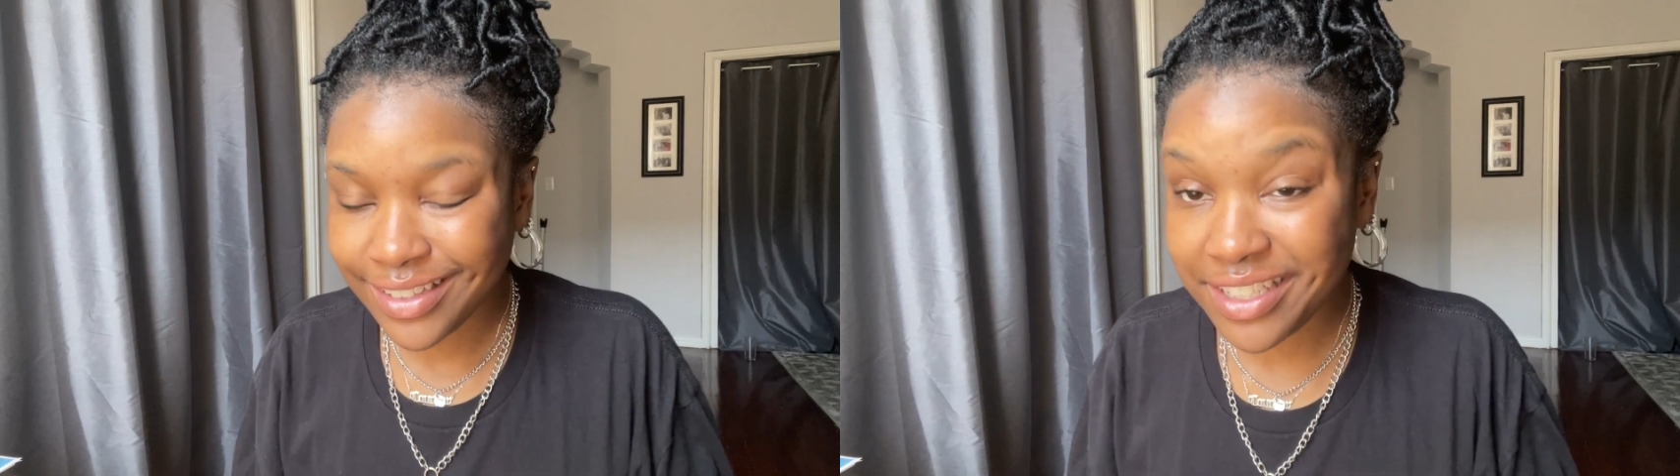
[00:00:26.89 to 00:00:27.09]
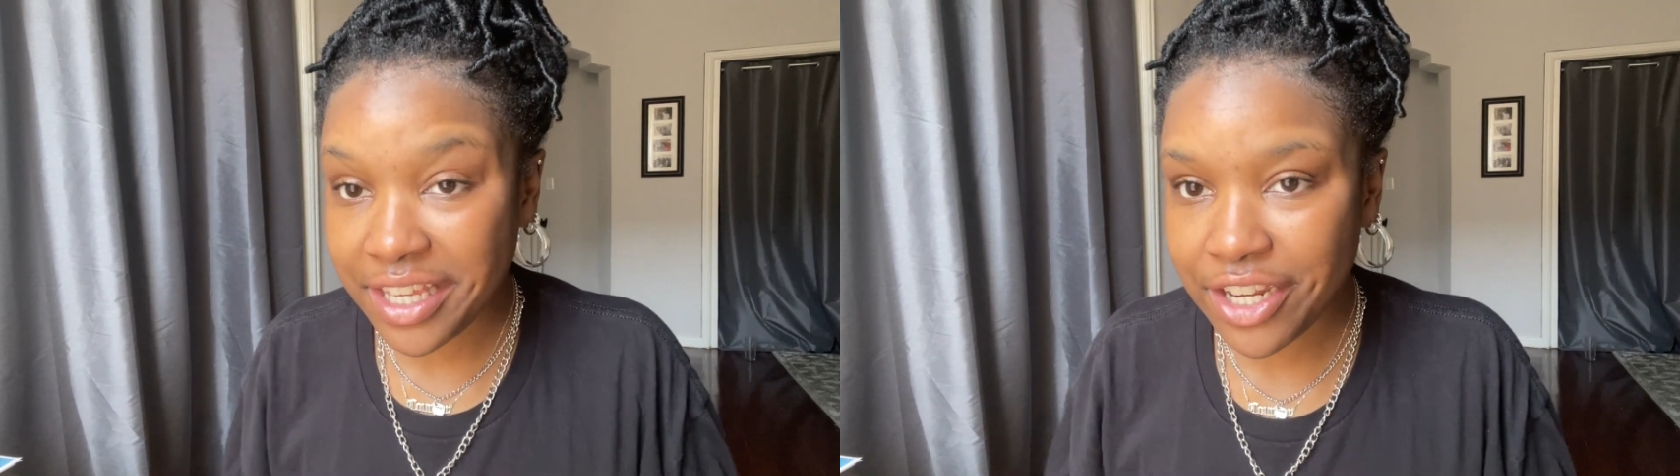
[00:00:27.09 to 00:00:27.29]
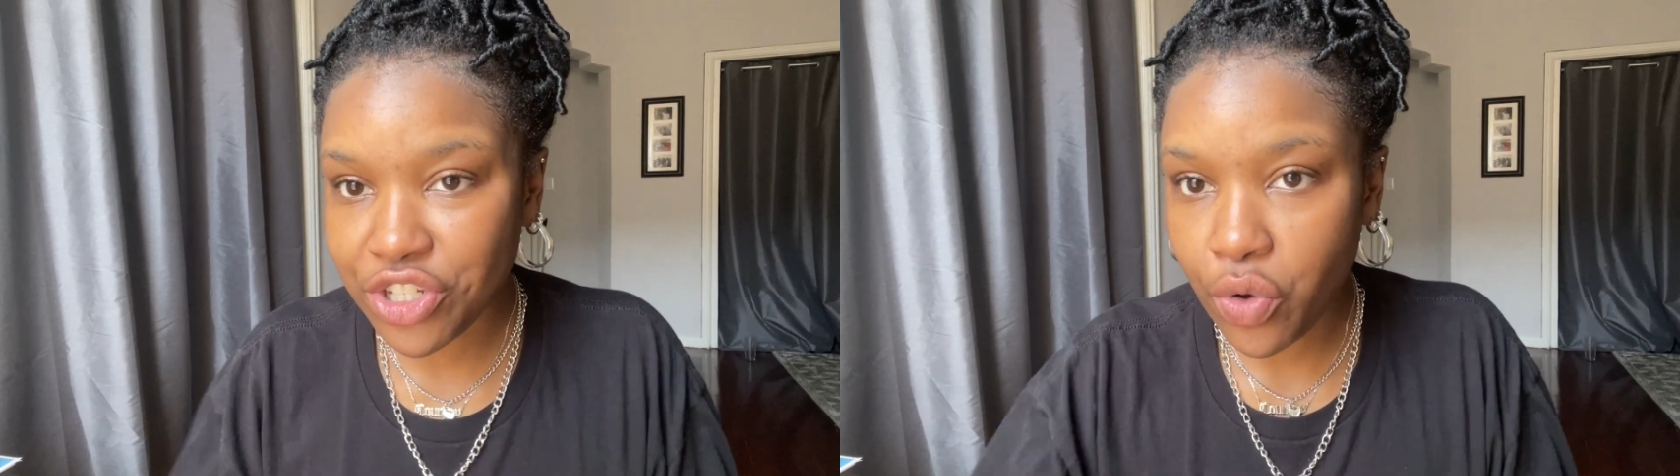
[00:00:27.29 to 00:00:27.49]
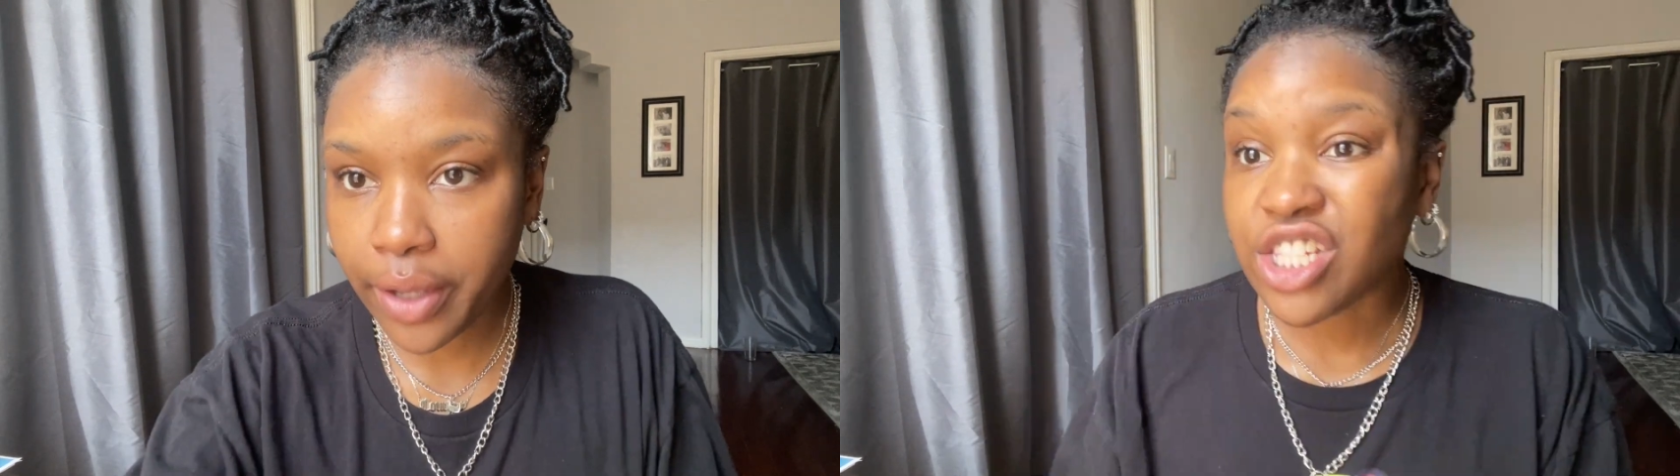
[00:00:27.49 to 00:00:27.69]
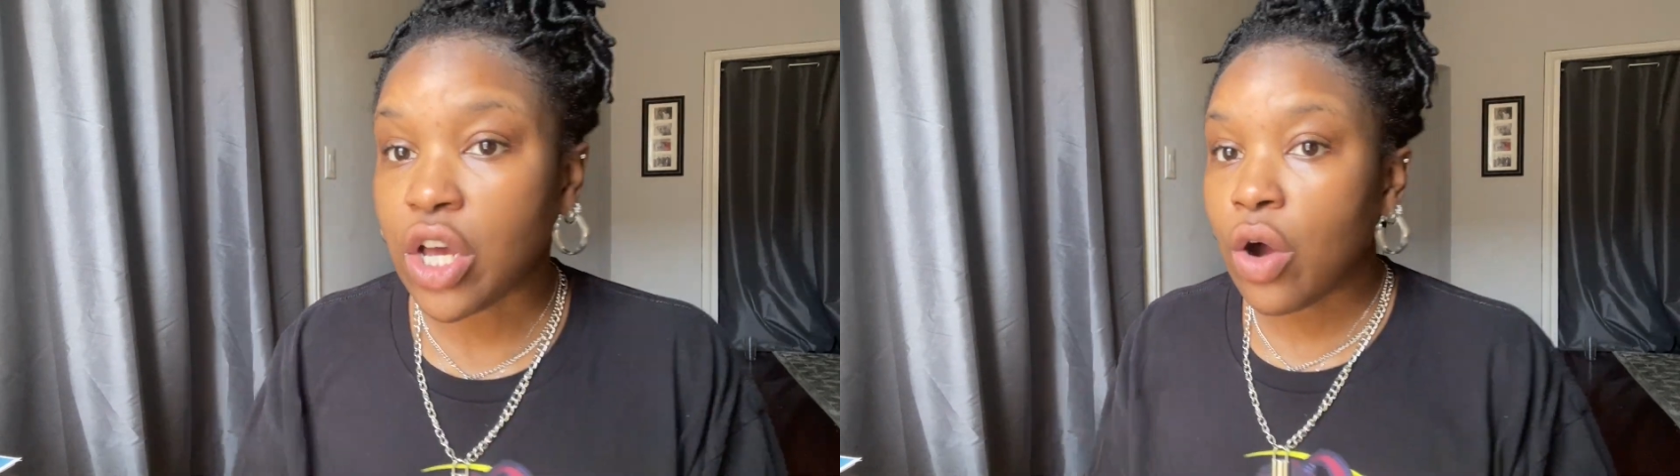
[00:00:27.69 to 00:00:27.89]
Get into
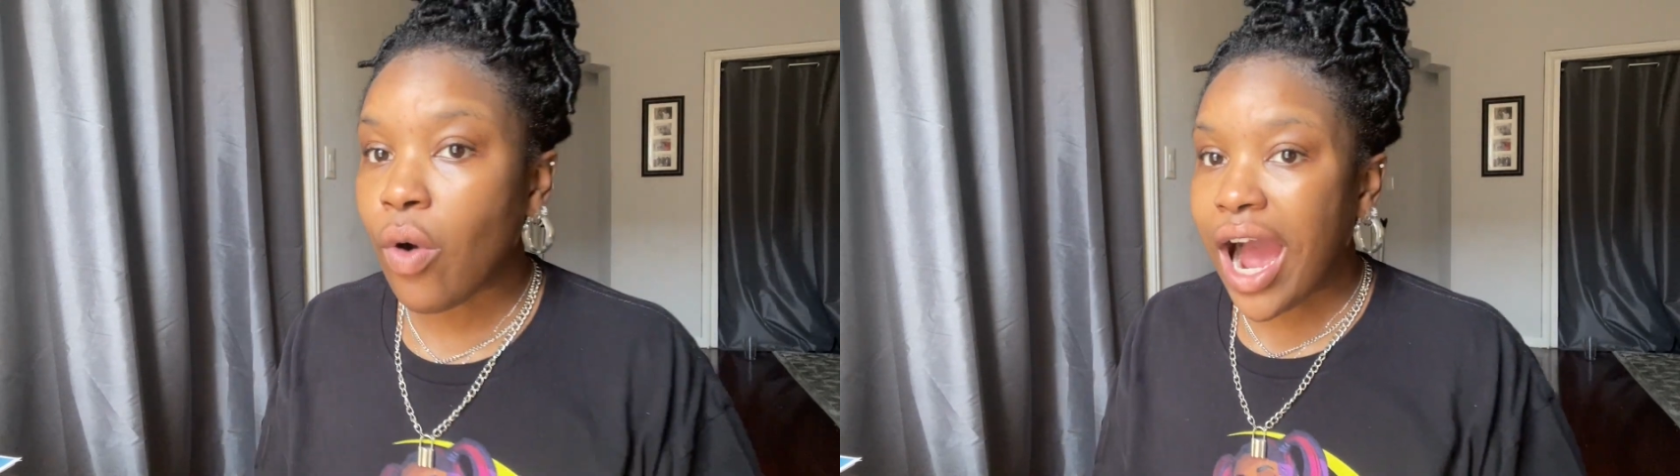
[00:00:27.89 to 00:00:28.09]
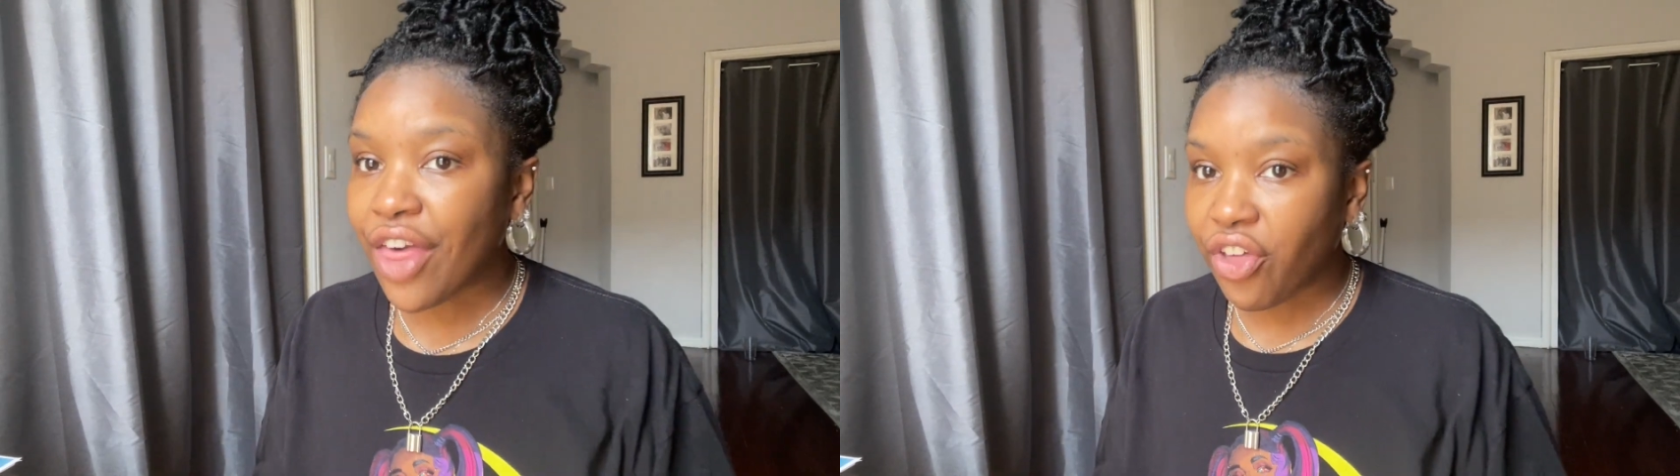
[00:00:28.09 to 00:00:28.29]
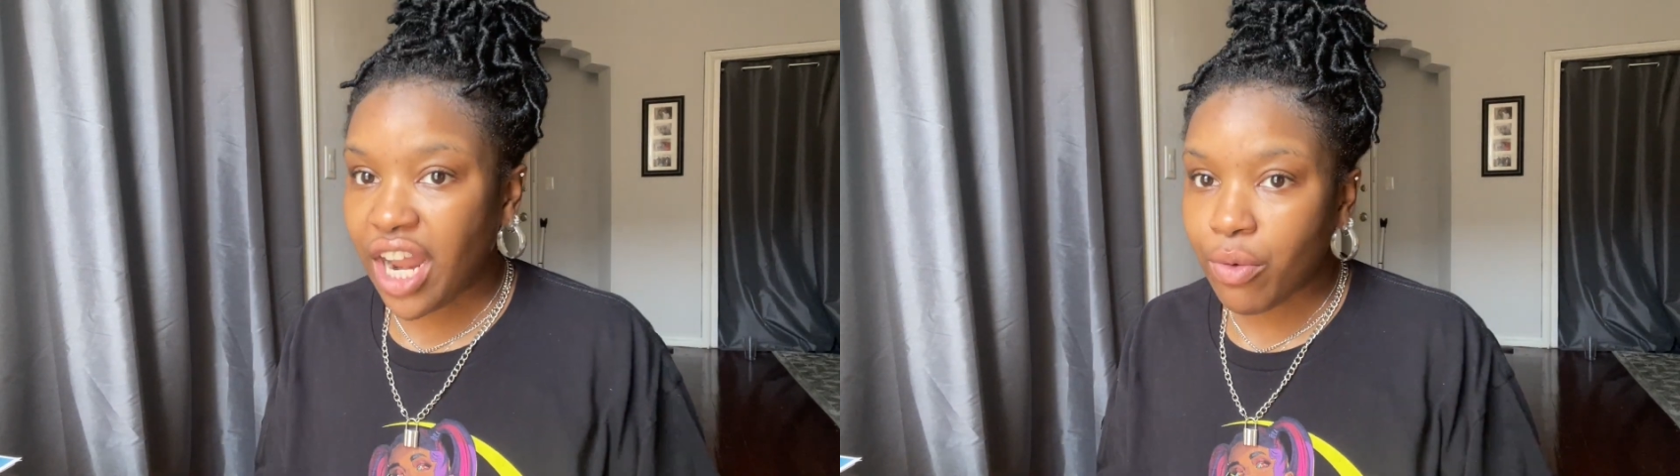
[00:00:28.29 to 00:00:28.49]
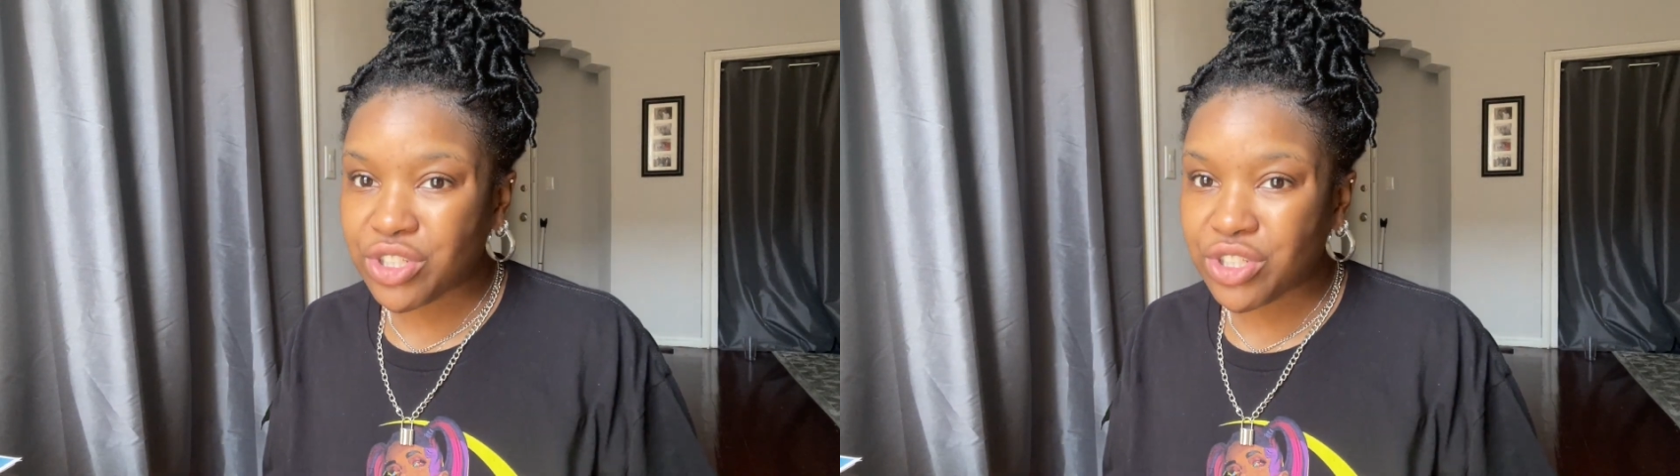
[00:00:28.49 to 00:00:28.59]
it. So I thought I